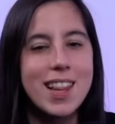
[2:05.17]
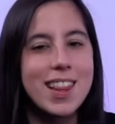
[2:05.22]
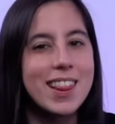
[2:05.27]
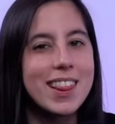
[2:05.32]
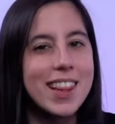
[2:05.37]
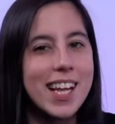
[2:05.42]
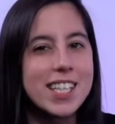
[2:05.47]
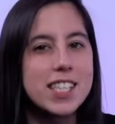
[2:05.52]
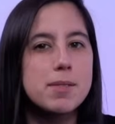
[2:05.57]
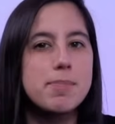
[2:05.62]

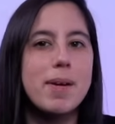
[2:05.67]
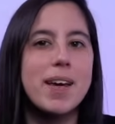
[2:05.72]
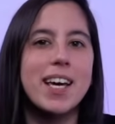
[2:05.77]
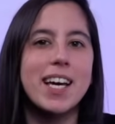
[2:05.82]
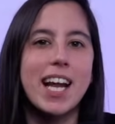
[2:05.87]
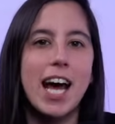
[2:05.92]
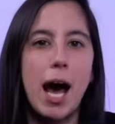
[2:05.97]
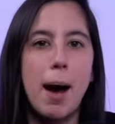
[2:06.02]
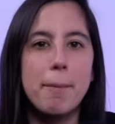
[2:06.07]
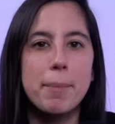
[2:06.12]
Let's make
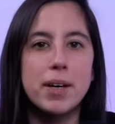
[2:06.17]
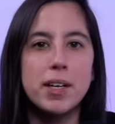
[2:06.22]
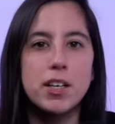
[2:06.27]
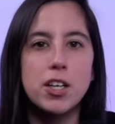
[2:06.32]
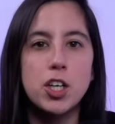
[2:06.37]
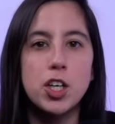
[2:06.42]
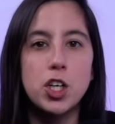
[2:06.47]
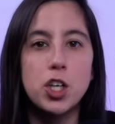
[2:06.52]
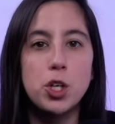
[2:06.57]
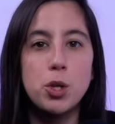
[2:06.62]
it
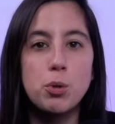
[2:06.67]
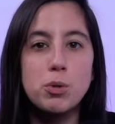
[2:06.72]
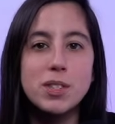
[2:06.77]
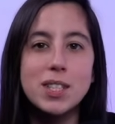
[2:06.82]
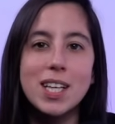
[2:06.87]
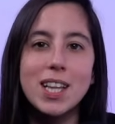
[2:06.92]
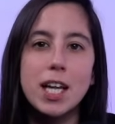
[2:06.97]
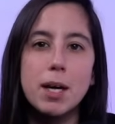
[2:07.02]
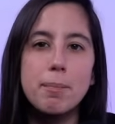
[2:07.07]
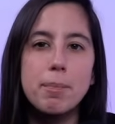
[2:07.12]
happen. Use
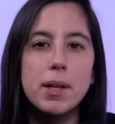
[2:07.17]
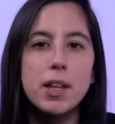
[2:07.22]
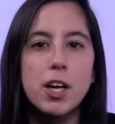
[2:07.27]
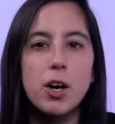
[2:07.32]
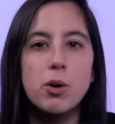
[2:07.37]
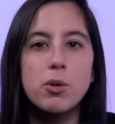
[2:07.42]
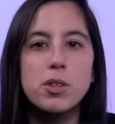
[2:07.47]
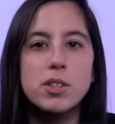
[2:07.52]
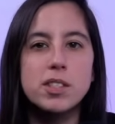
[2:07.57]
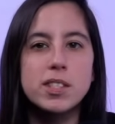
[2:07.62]
the link
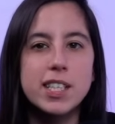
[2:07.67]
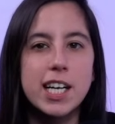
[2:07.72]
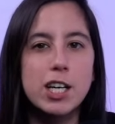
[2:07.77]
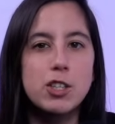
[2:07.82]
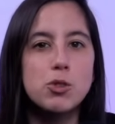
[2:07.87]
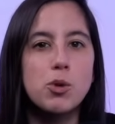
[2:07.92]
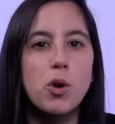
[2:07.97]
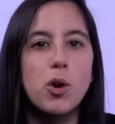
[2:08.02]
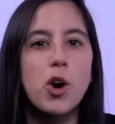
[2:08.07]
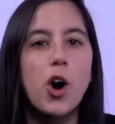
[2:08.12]
below to
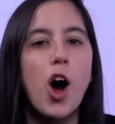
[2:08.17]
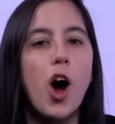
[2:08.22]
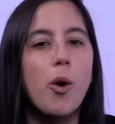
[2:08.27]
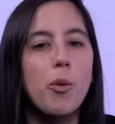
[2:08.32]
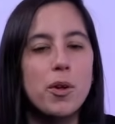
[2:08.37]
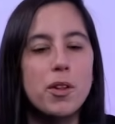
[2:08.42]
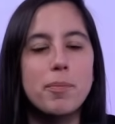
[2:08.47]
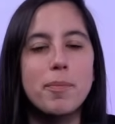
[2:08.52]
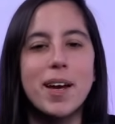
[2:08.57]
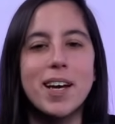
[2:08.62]
schedule a call
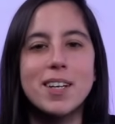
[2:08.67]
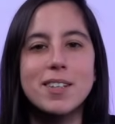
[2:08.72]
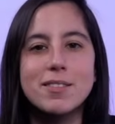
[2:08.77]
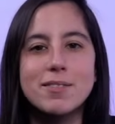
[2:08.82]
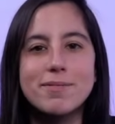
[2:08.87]
with me.